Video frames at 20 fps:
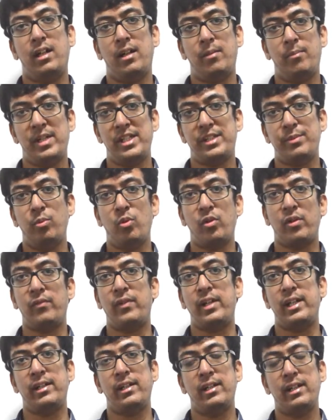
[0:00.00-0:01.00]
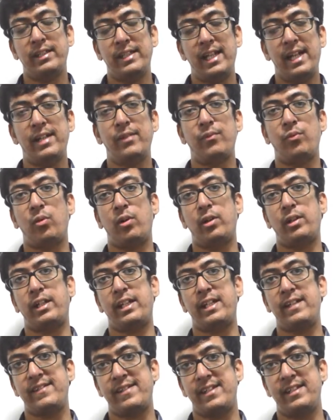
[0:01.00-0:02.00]
much more than what
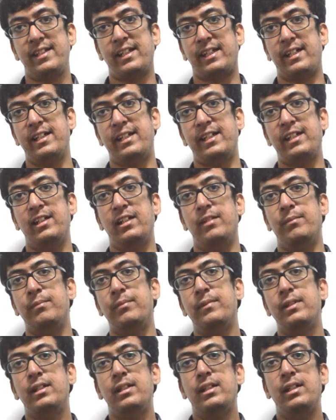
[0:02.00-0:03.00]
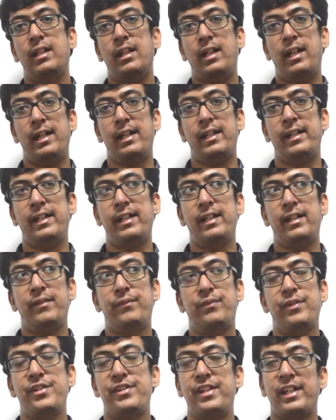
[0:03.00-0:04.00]
is in the curriculum. And
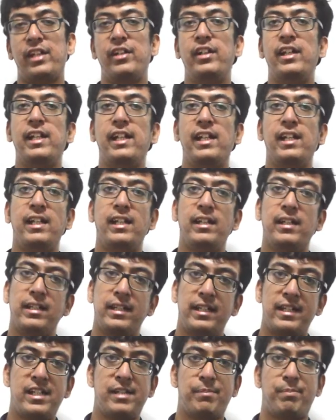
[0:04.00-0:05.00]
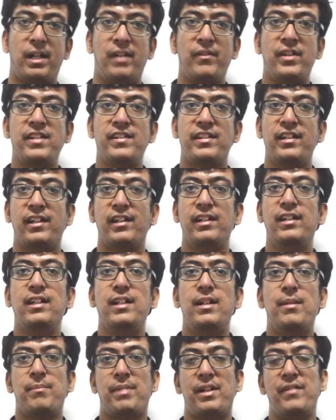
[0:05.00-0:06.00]
for security, it's Praveen sir.
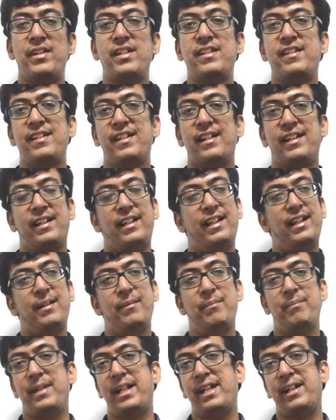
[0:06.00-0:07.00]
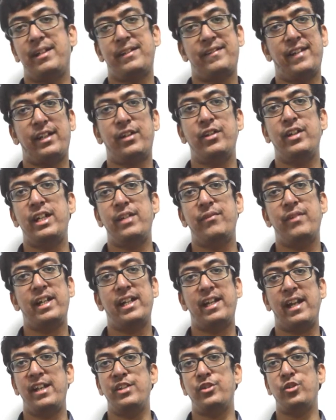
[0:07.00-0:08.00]
Praveen sir made security
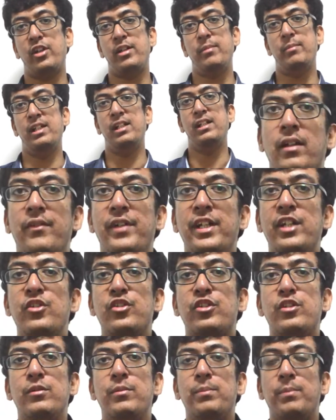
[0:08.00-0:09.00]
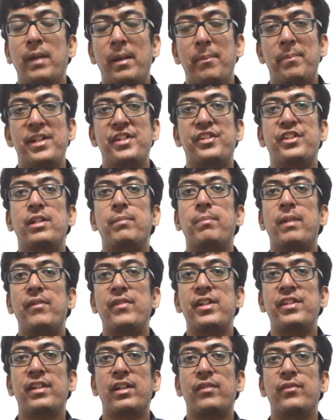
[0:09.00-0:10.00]
very enjoyable. We used to pester
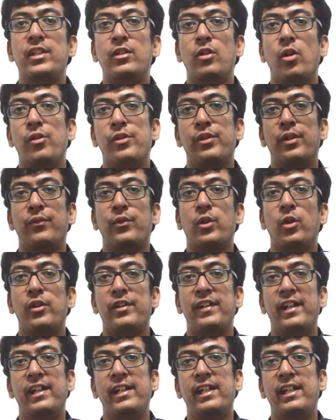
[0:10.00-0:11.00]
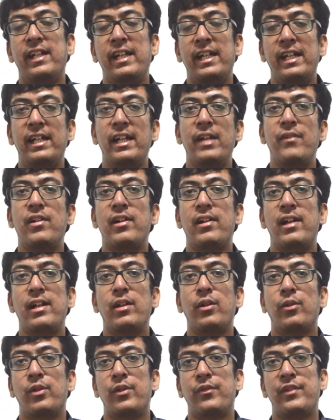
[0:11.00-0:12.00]
Praveen sir with lots of doubts and he never ran
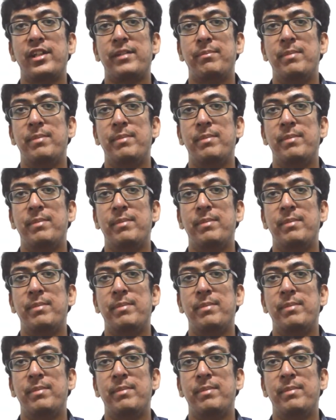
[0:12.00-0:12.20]
out of his